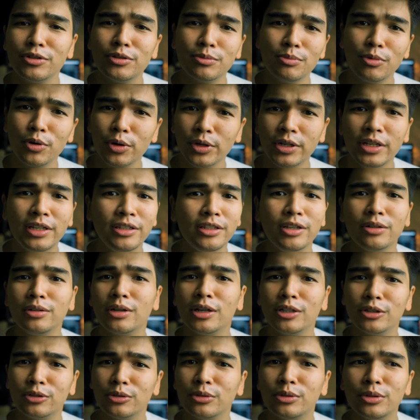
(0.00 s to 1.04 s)
the morning, hindi ako
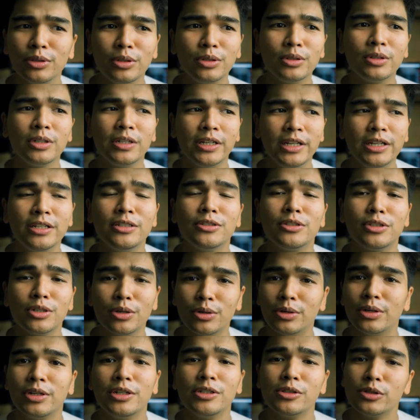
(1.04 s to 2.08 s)
nakatulog, and so
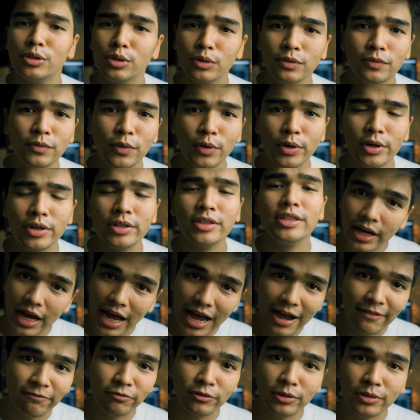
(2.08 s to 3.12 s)
on and so forth.
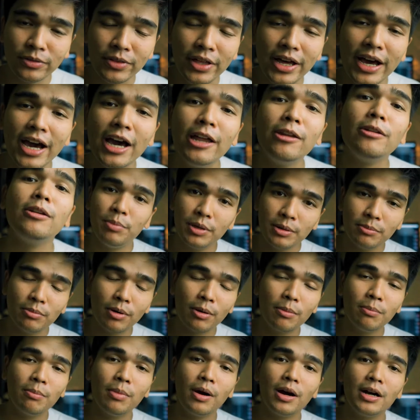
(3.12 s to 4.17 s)
After that, been
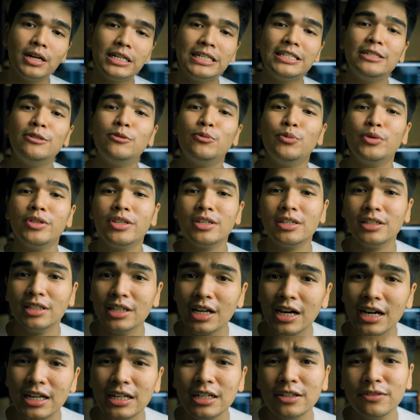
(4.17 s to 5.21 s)
bombarded with a
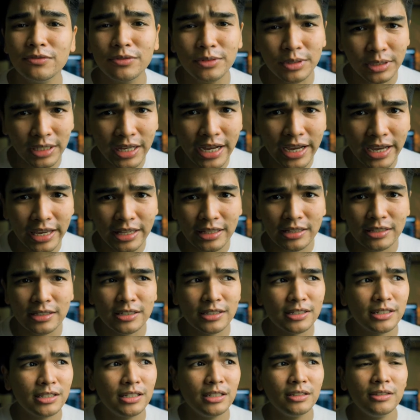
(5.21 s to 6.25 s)
lot of
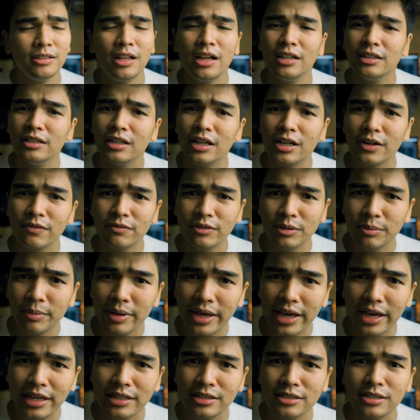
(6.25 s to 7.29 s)
clients, a lot of
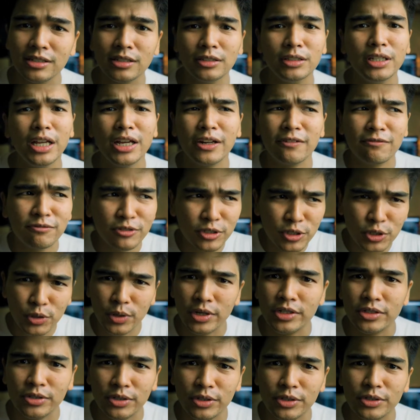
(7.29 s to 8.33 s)
demands, a lot of
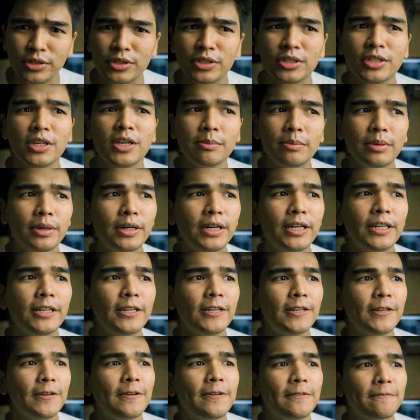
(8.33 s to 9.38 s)
stressors.
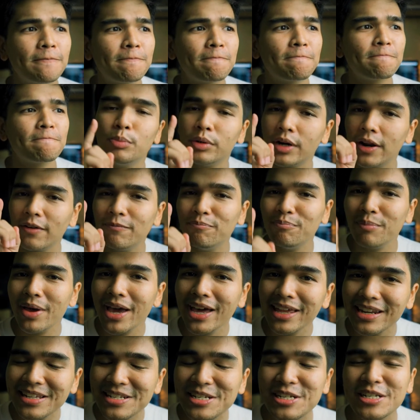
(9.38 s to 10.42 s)
But I've
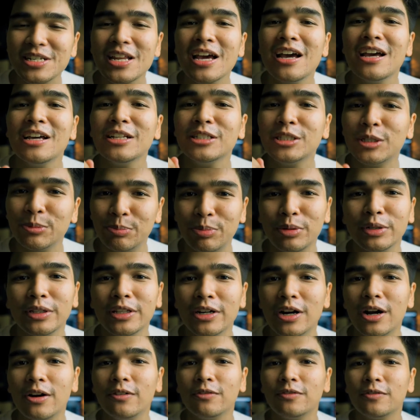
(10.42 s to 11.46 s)
managed to pull
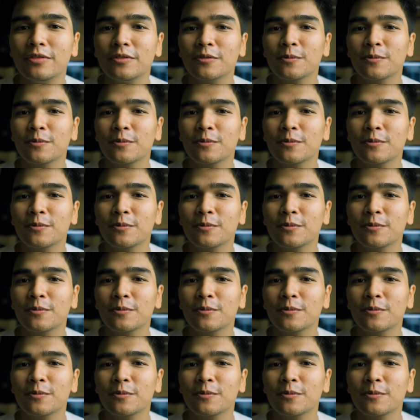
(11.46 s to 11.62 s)
it off.